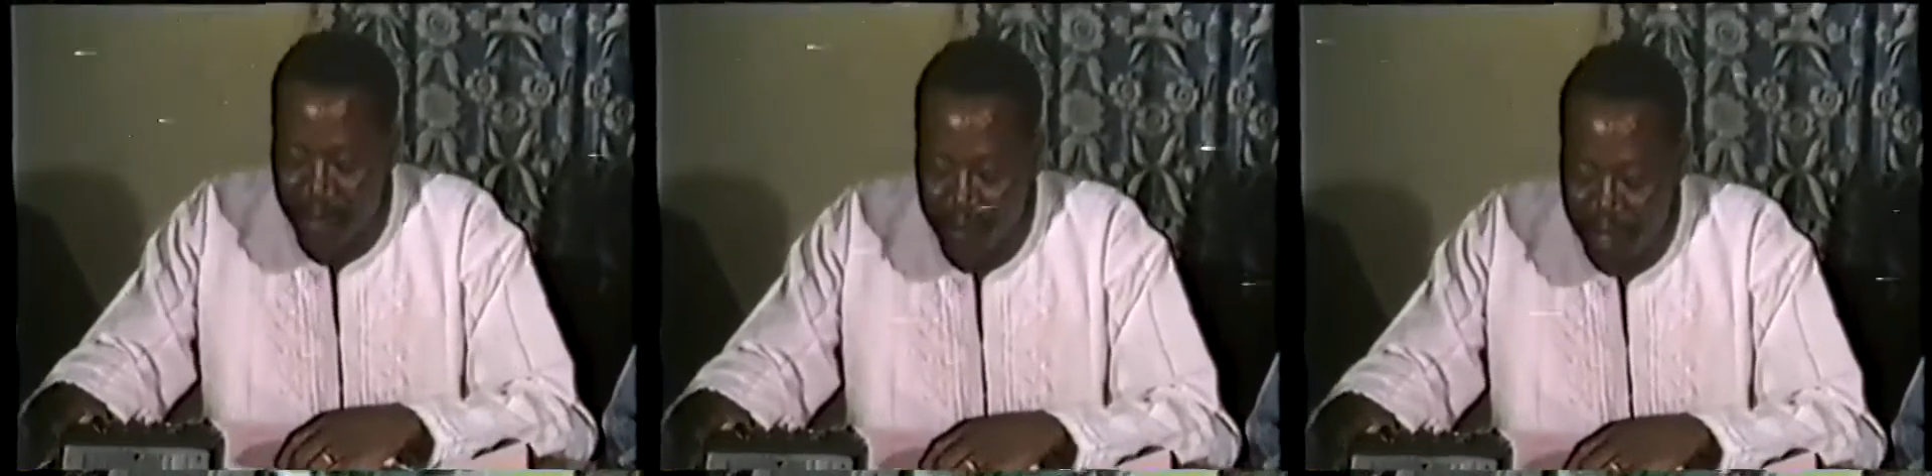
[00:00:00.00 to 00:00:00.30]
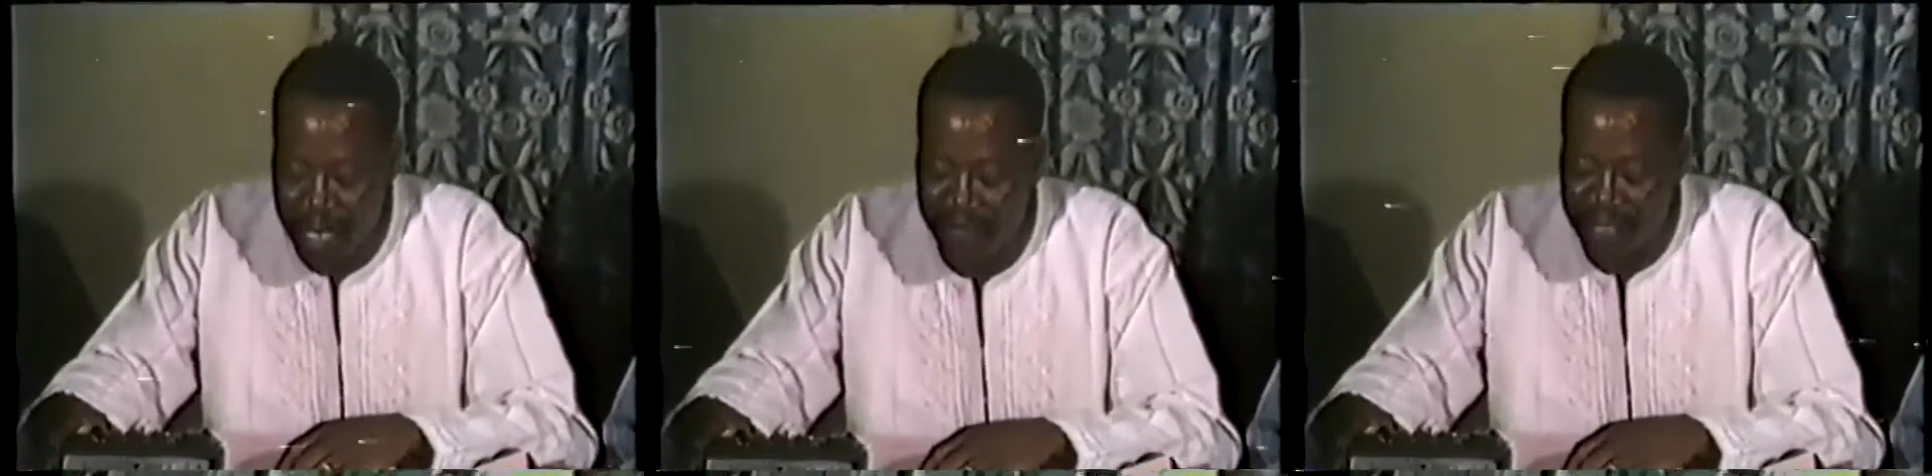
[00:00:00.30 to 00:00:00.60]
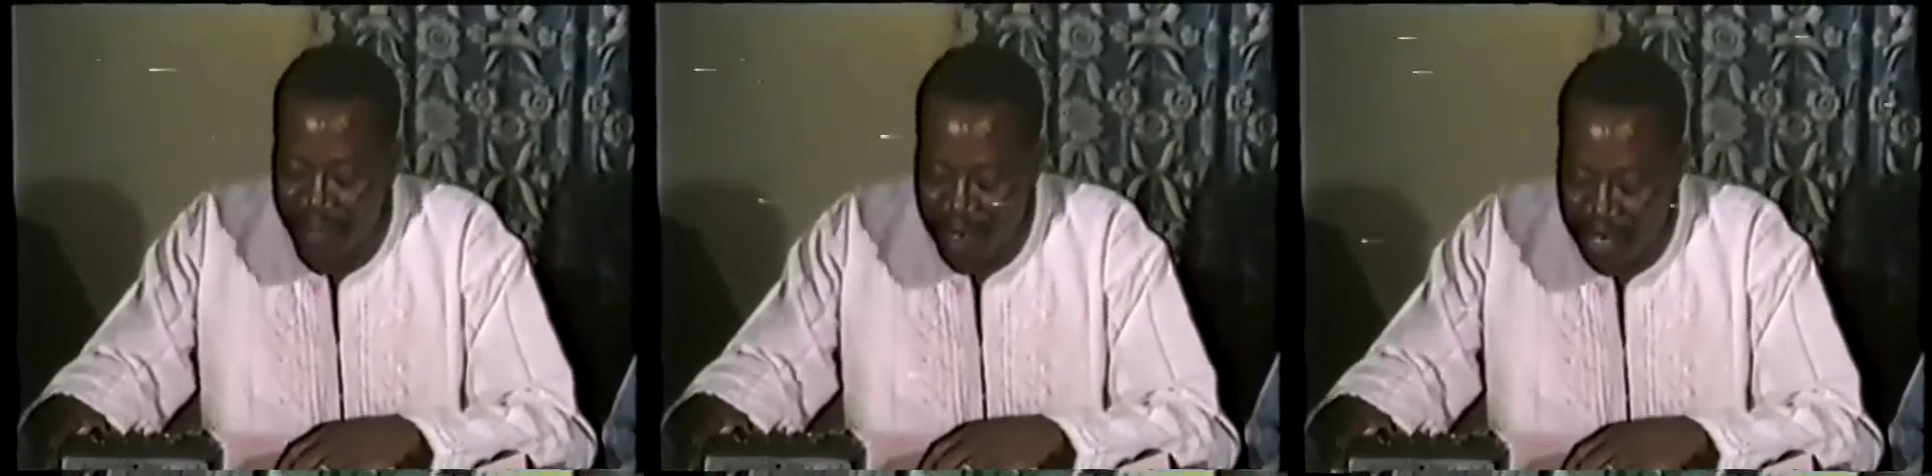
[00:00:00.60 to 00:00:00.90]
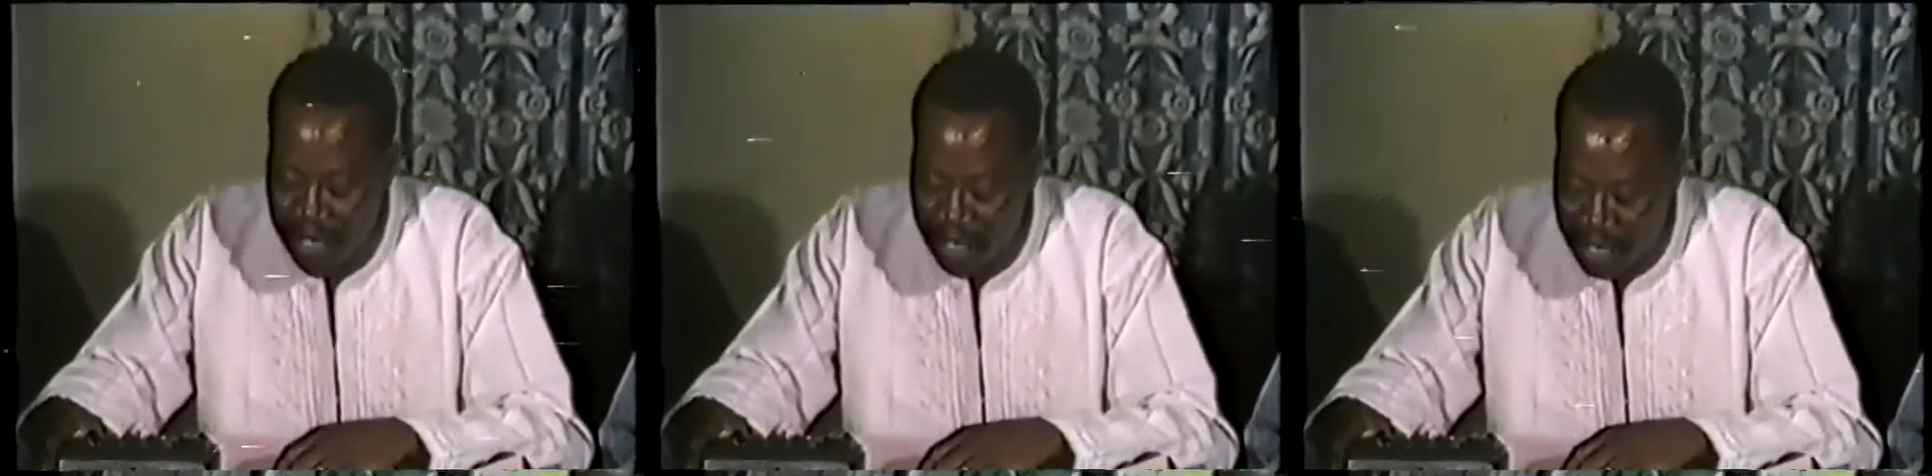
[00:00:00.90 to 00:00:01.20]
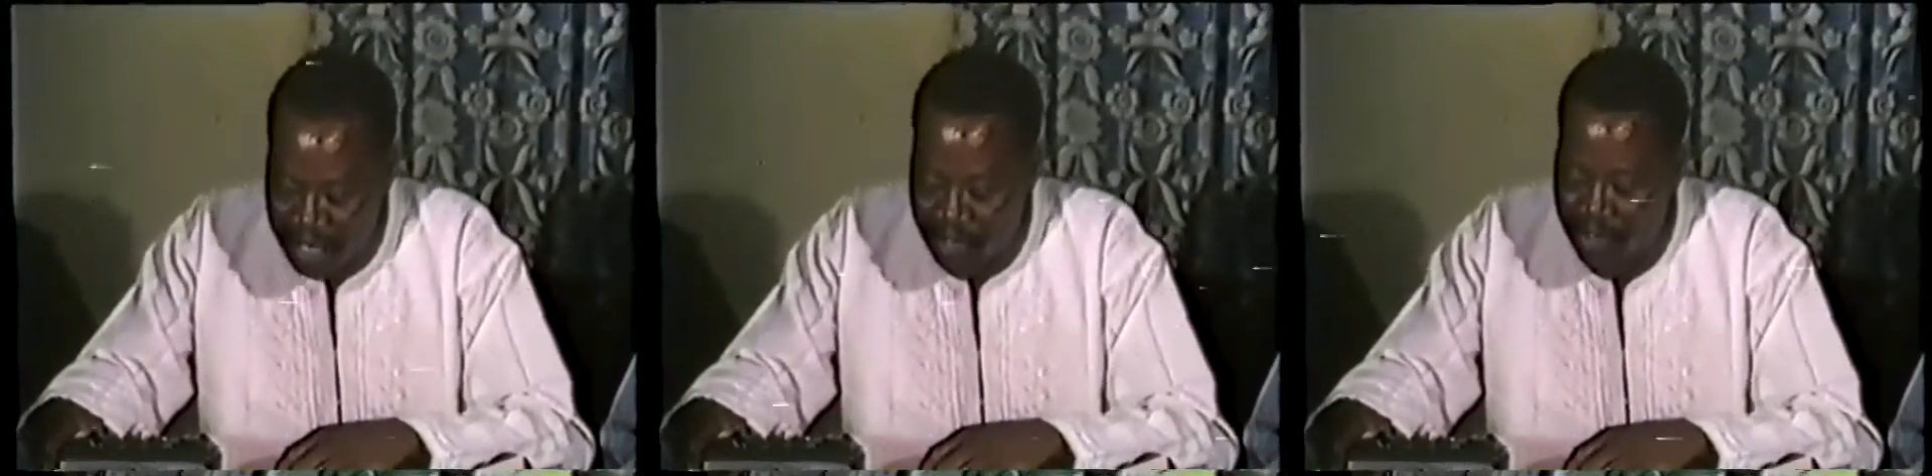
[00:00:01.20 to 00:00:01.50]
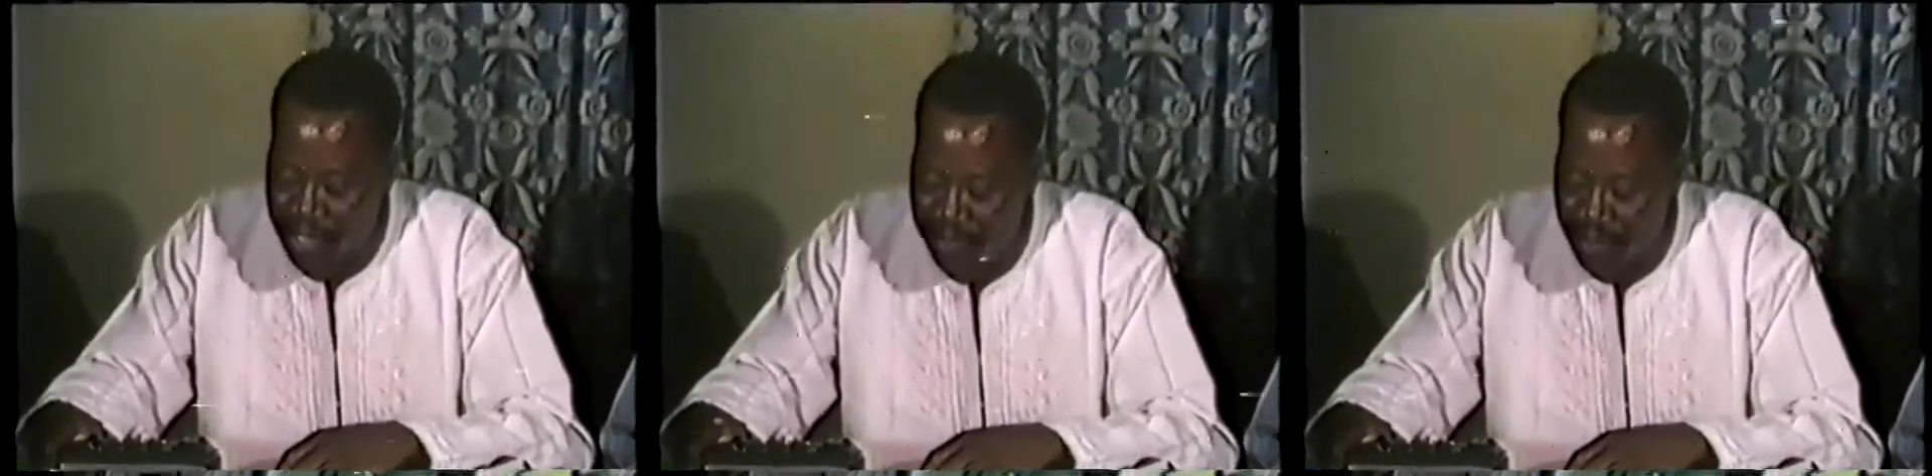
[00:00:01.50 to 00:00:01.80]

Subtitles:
will have the moral courage to give